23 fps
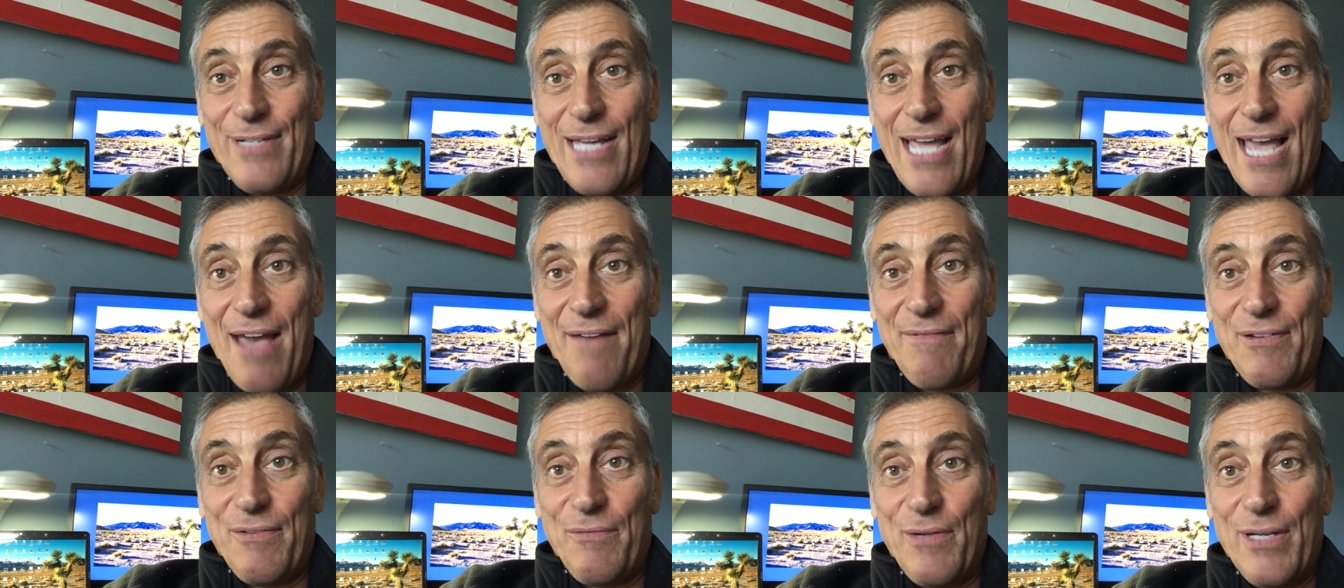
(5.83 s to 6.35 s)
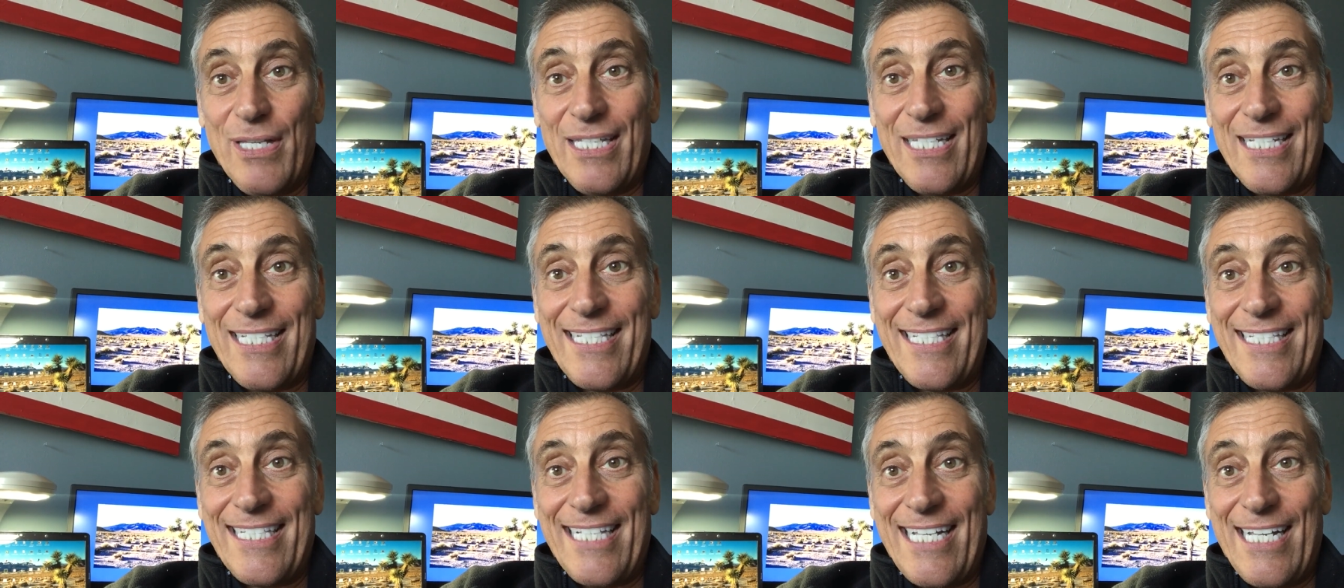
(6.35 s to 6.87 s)
We haven't really
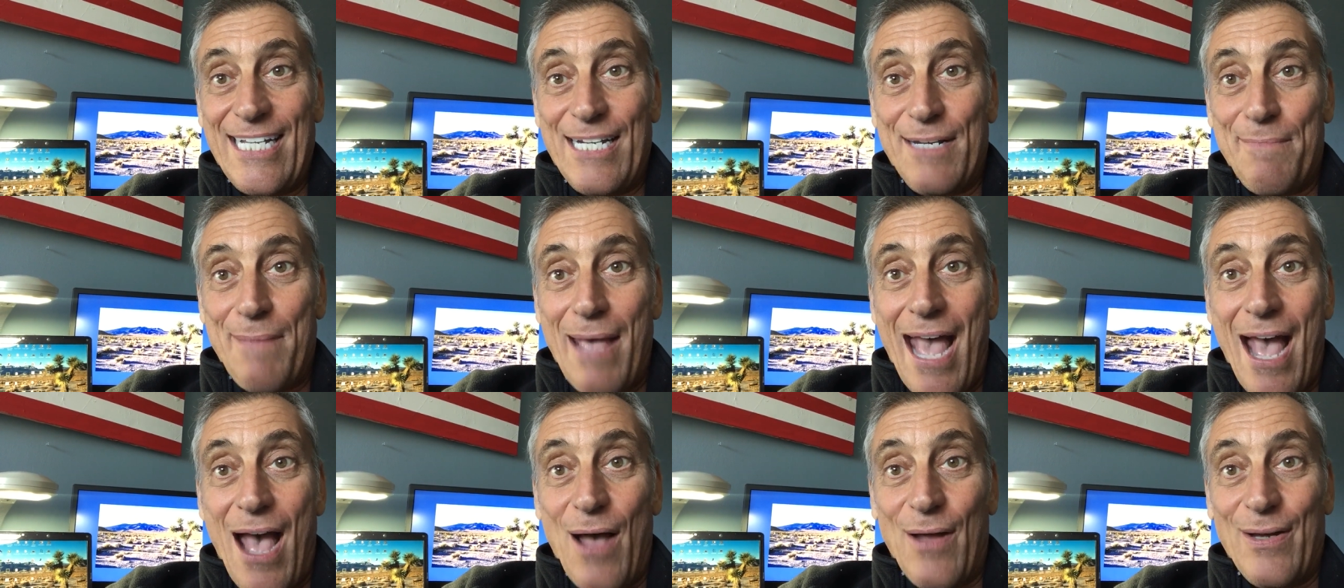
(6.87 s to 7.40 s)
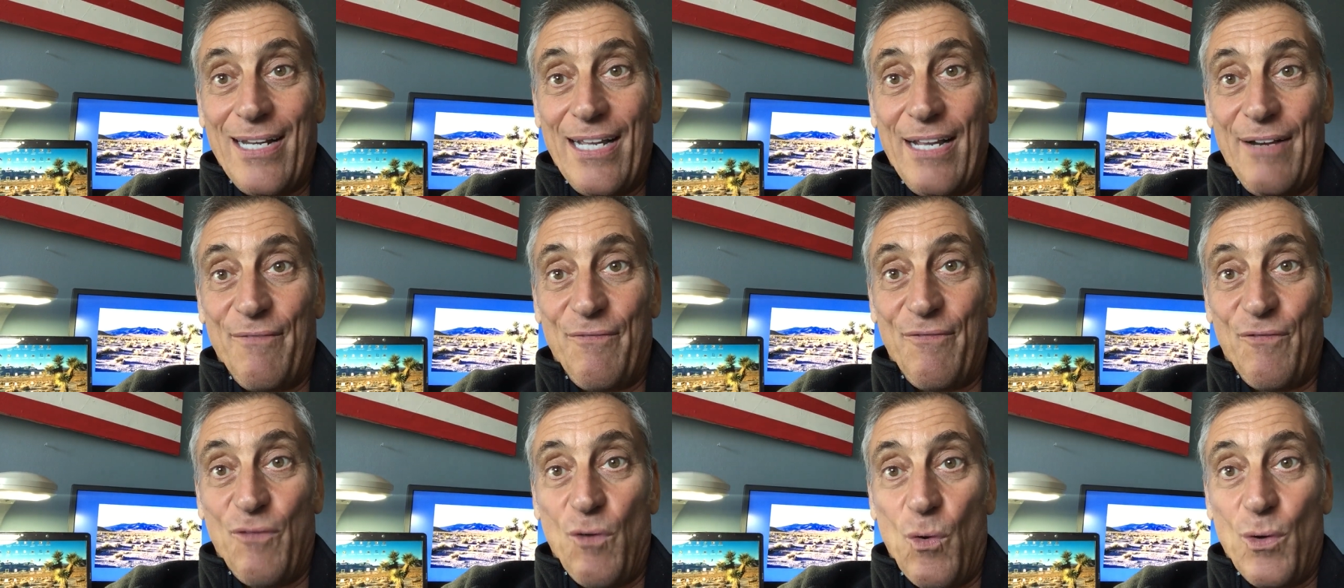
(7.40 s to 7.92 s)
seen them out
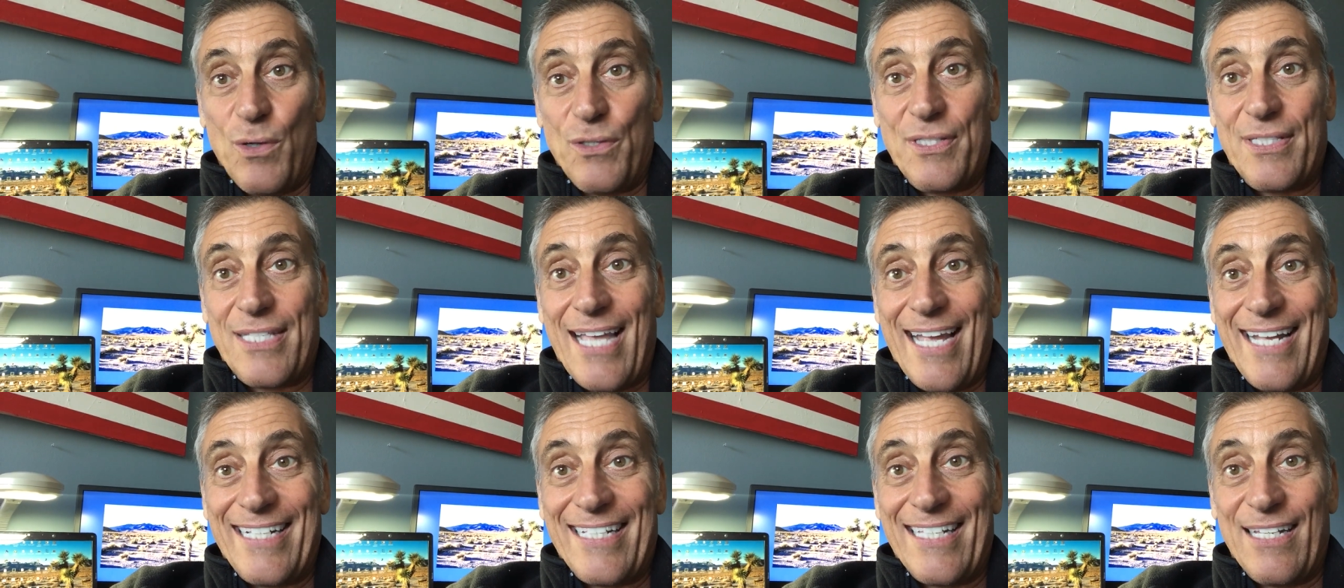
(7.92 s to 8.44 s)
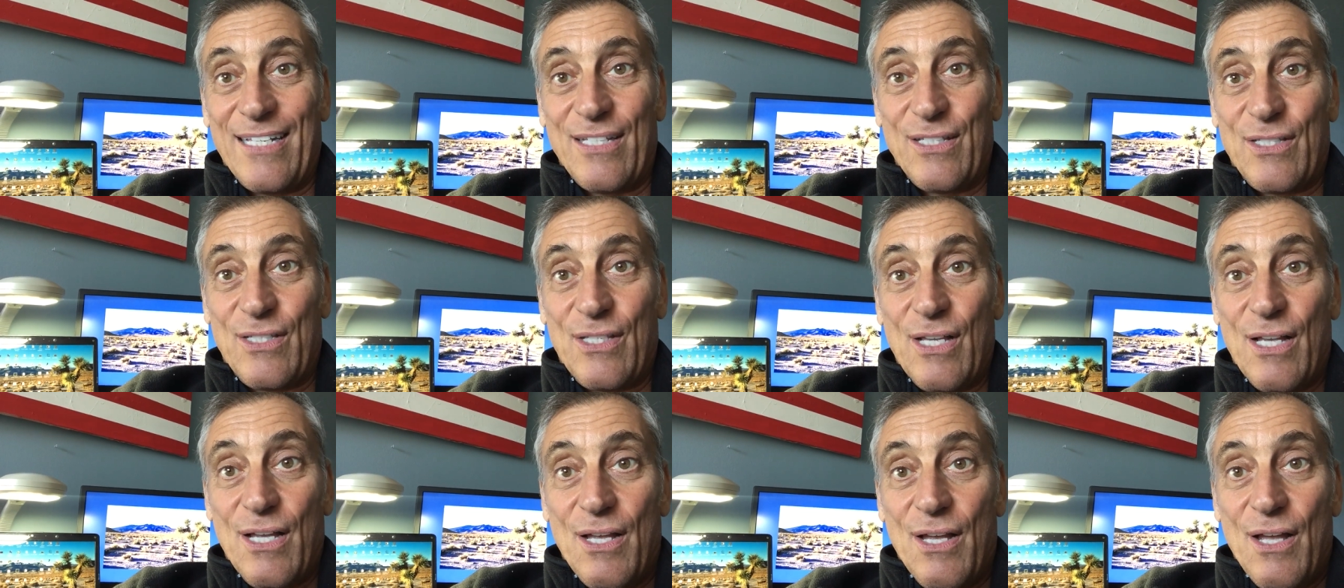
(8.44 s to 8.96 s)
in force like
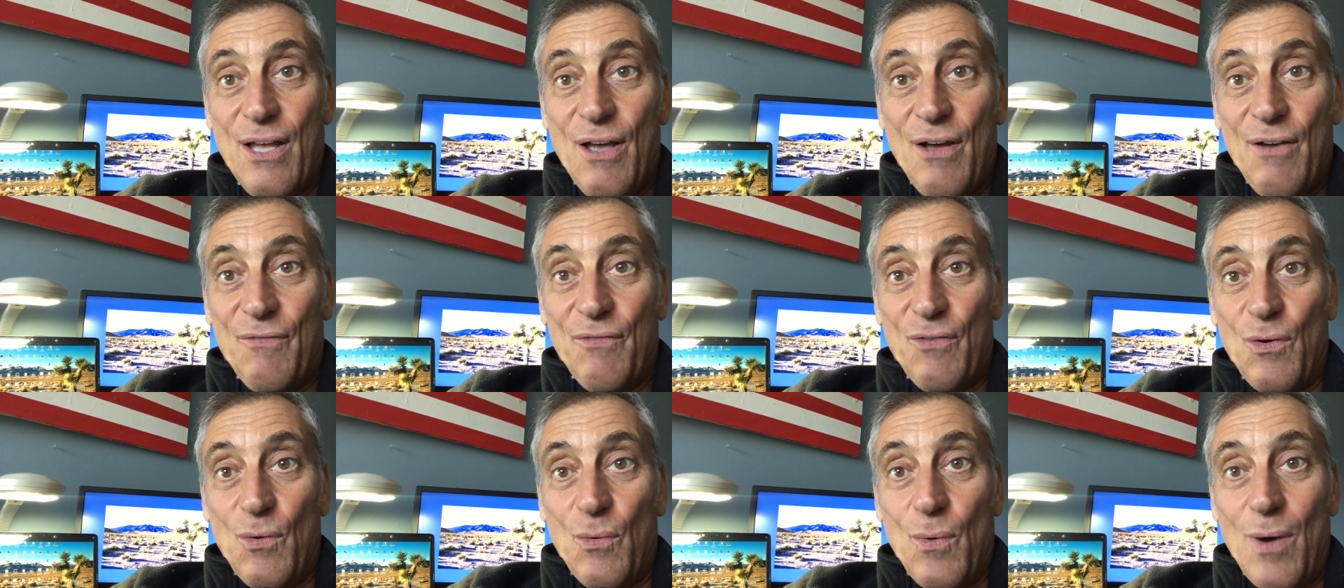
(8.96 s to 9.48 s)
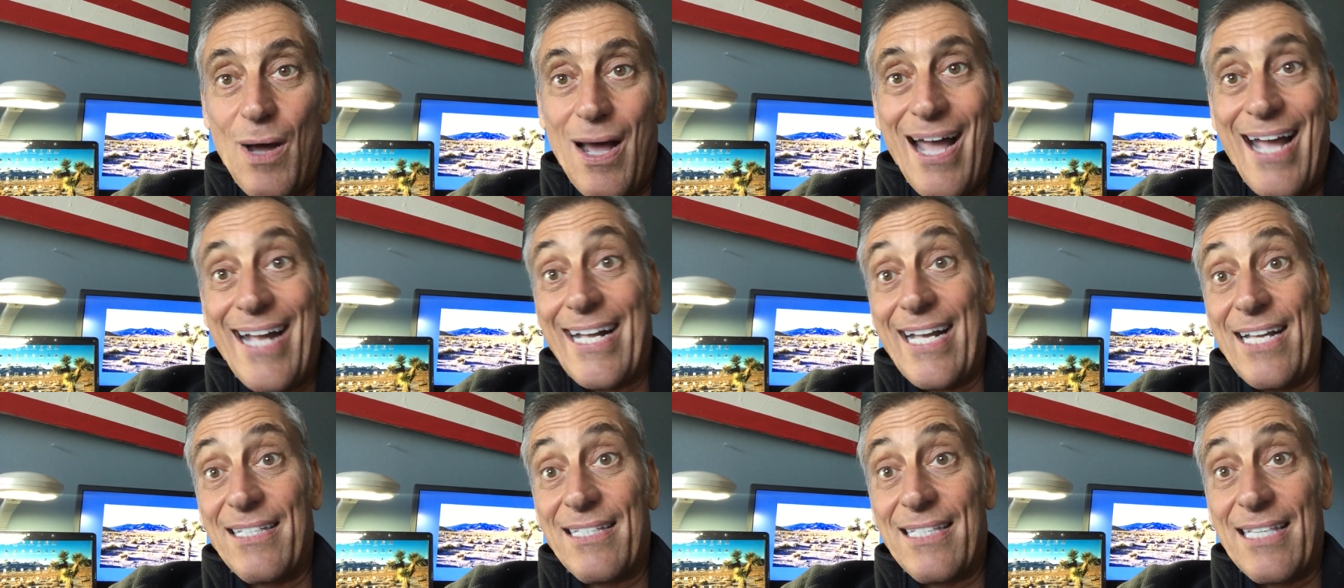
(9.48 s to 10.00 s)
this for a while.
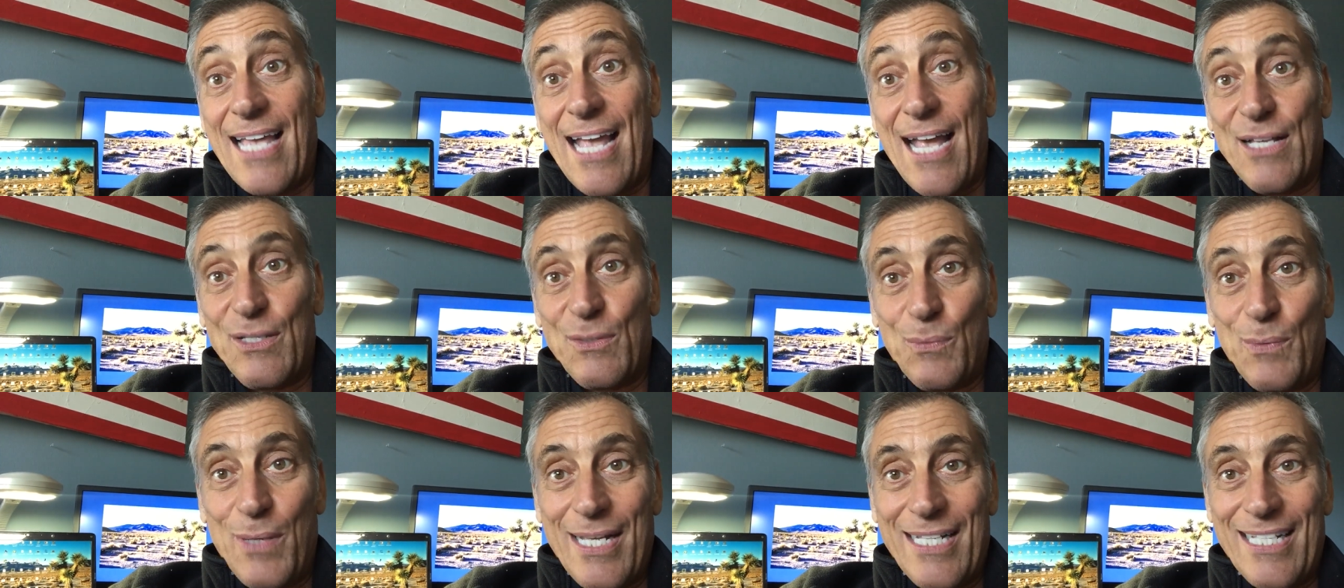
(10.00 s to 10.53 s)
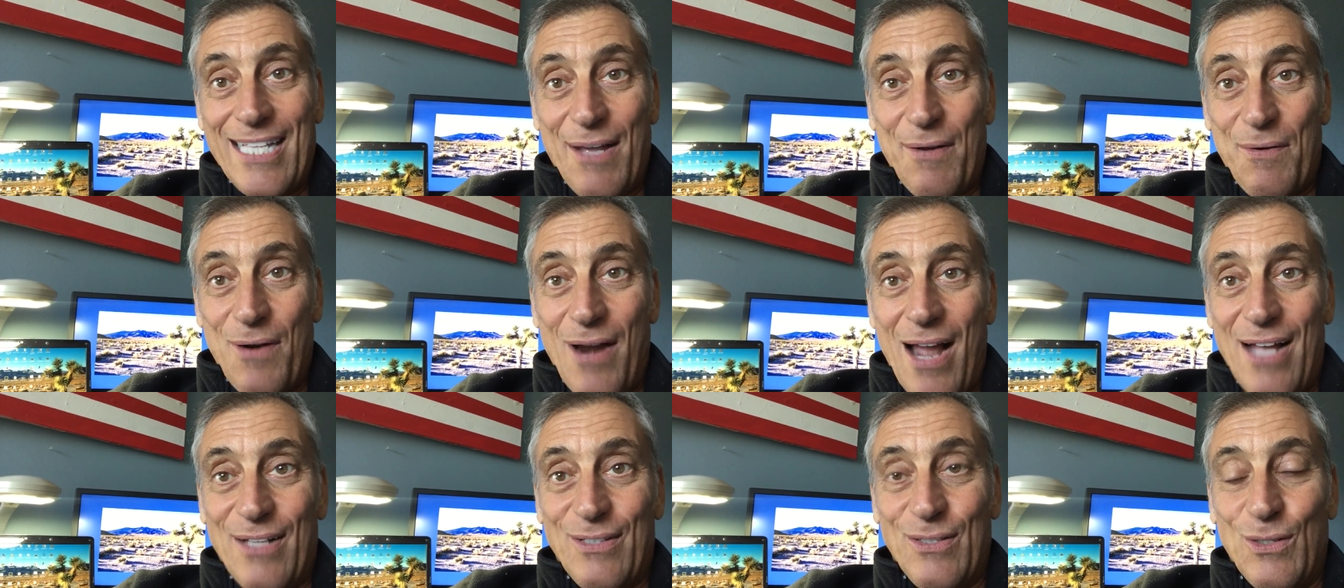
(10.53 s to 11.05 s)
I guess last week they
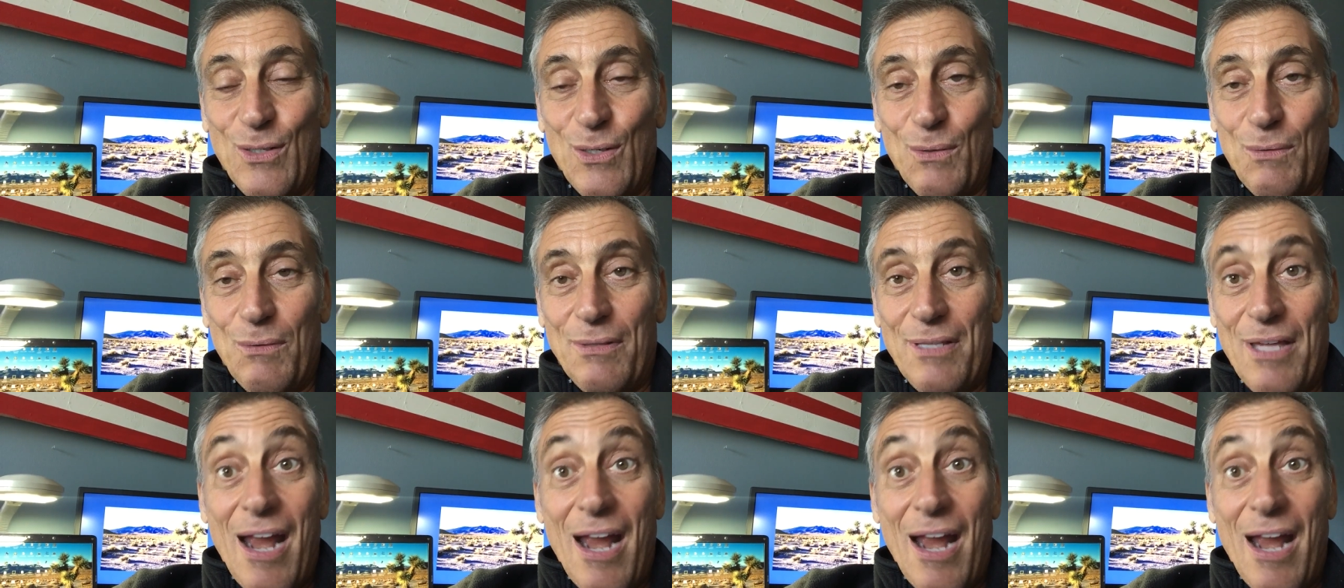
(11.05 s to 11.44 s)
were out too.